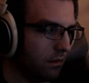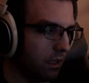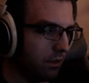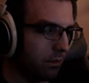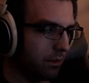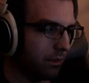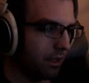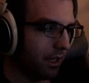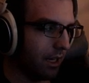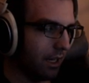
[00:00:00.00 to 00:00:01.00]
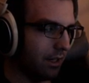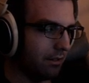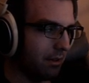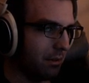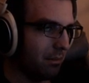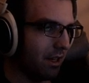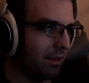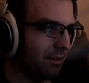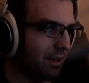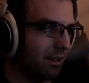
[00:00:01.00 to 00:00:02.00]
Who do we want to have? I mean, Black
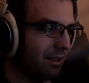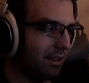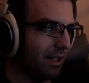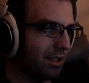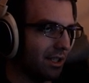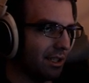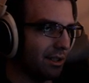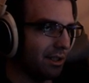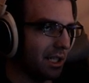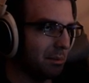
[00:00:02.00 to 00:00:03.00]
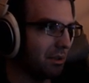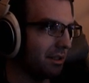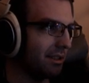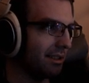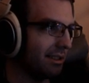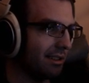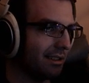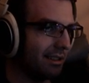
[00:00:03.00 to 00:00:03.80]
Frost still has like good options, you know?